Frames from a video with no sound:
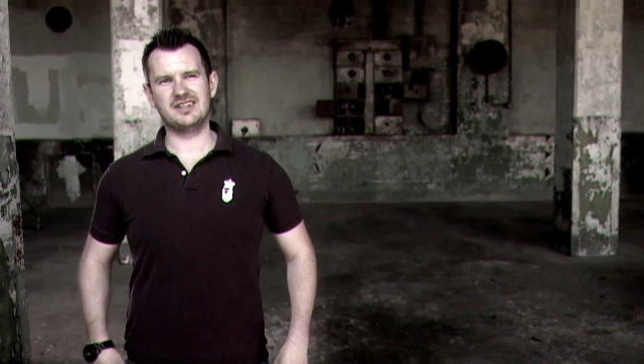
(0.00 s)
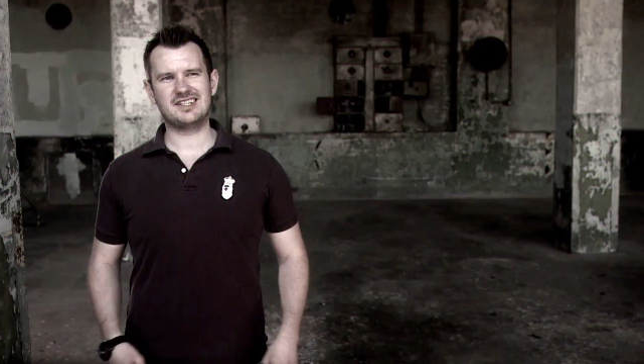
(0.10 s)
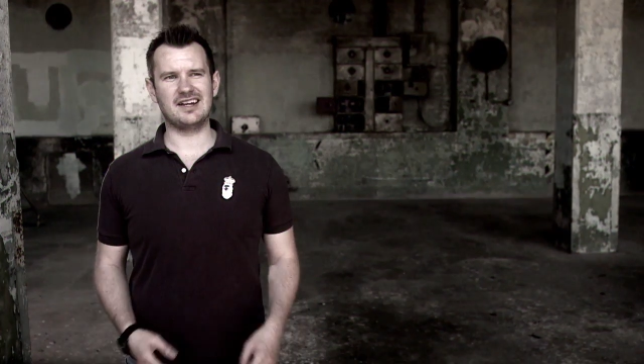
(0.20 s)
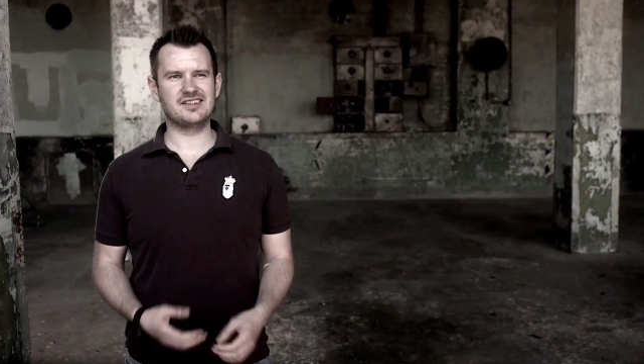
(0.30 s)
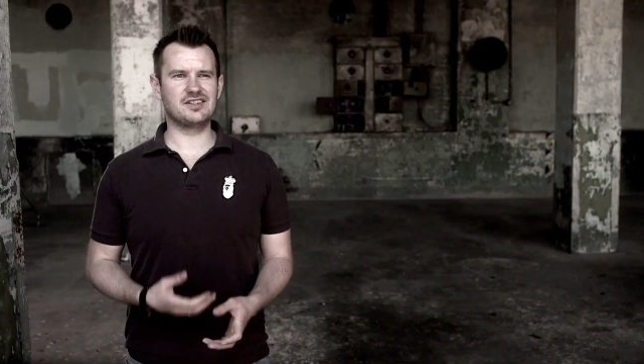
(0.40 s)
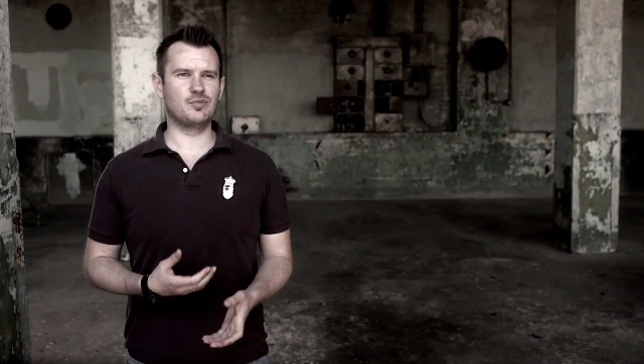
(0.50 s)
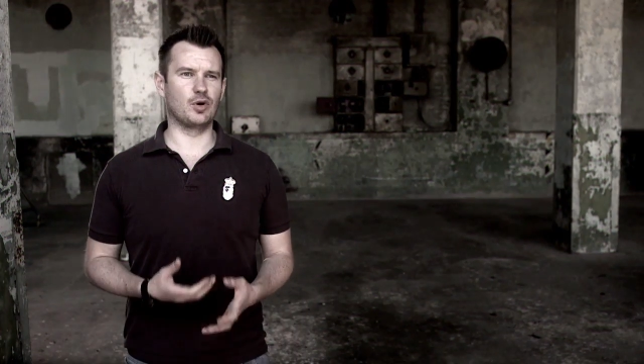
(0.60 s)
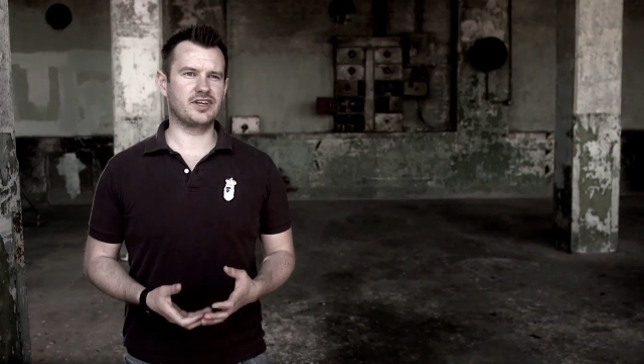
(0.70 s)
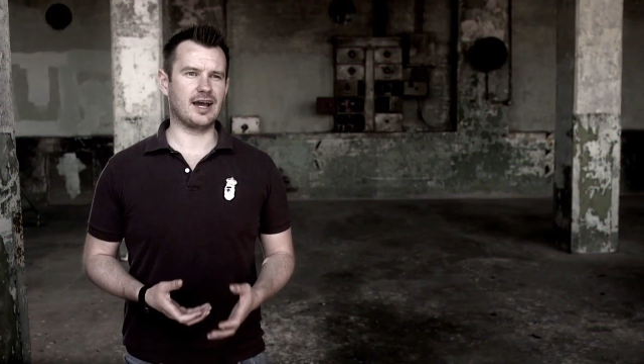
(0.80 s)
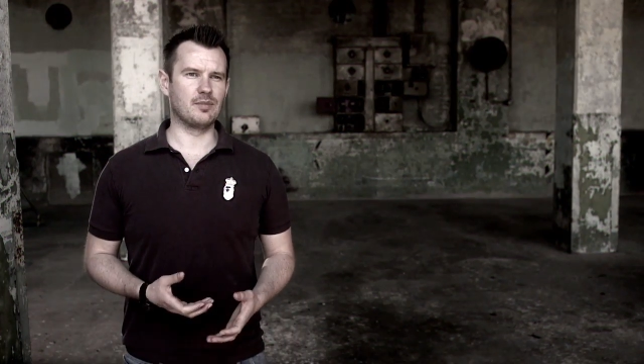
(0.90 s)
intensity of
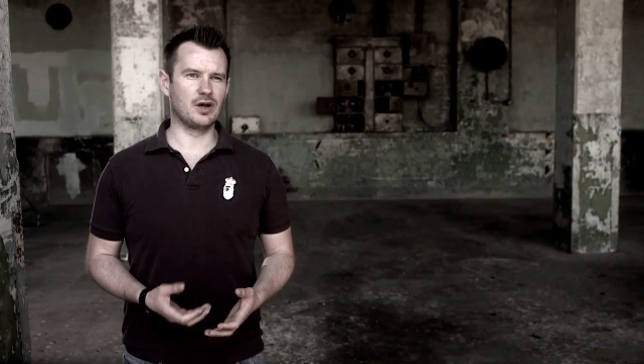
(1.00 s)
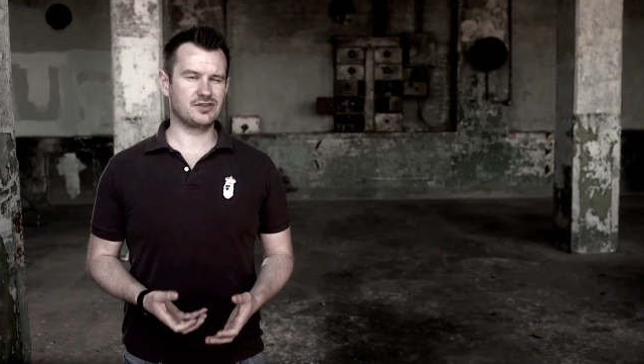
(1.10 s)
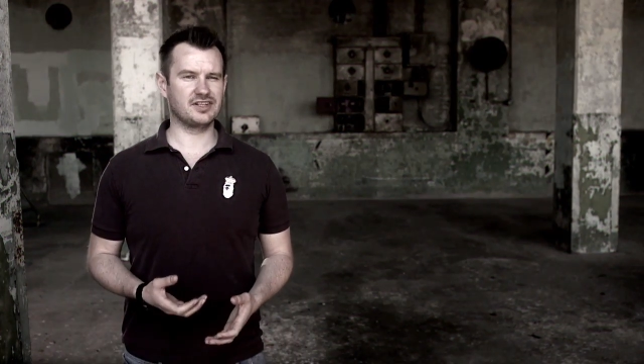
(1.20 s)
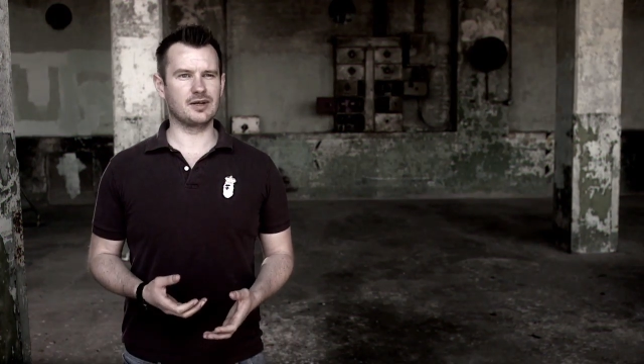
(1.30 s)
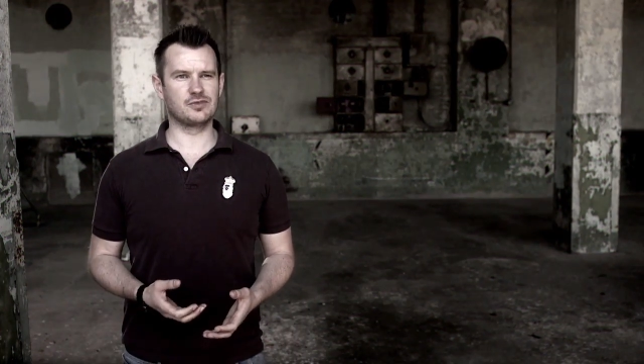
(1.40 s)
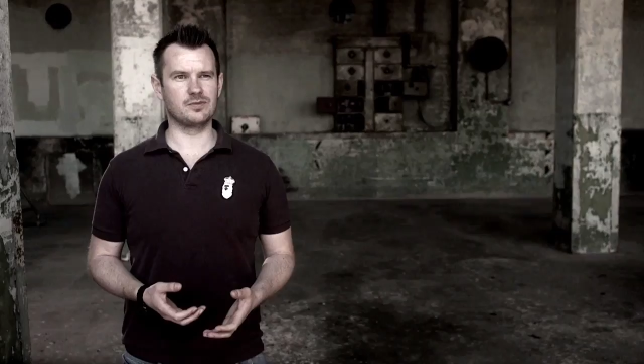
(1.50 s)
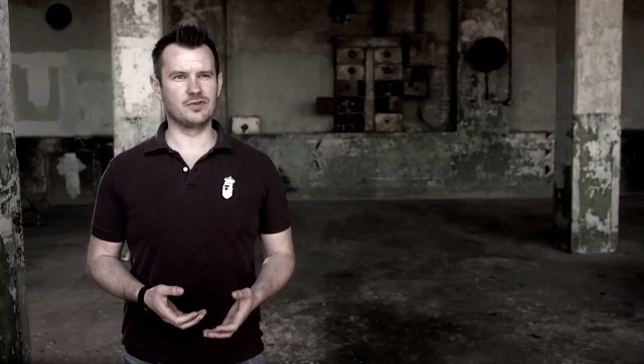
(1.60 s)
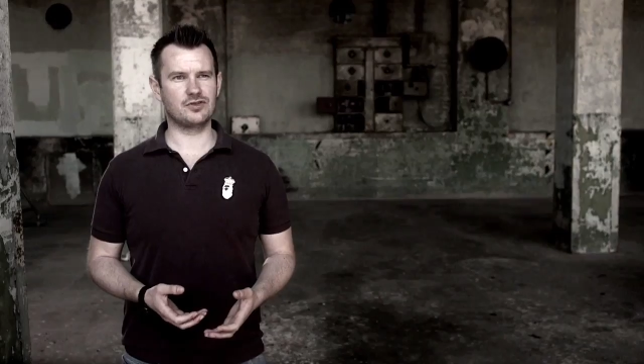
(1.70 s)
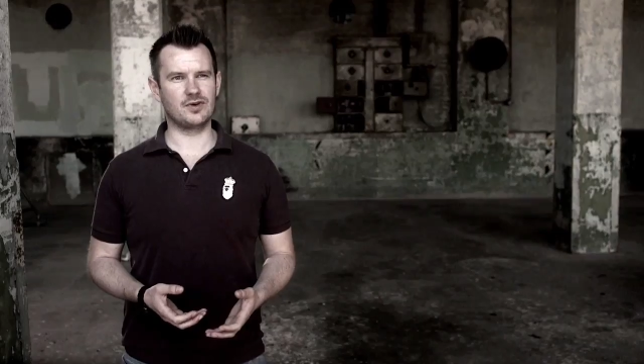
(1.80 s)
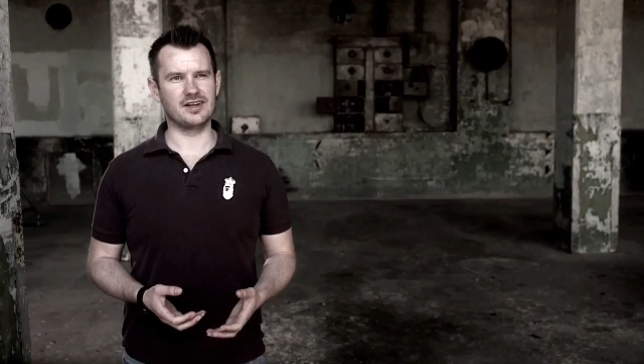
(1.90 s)
Bodycount mostly comes from
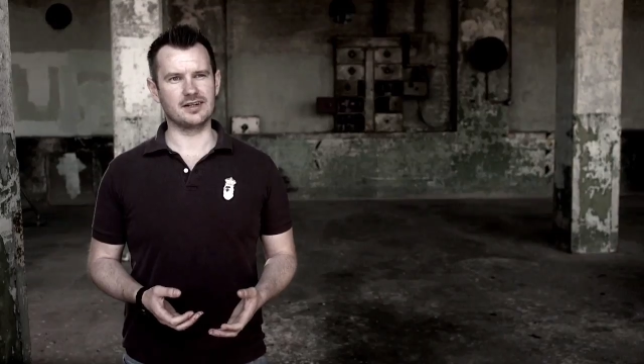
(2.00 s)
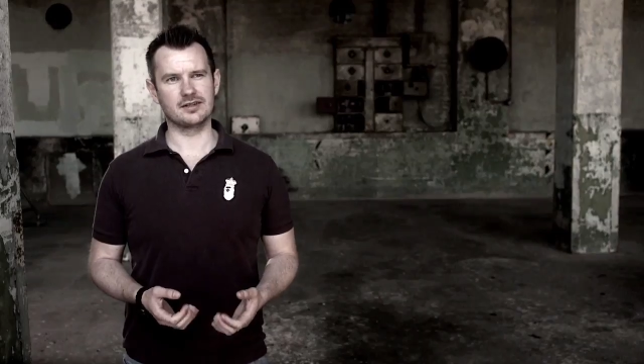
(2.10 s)
the shredding,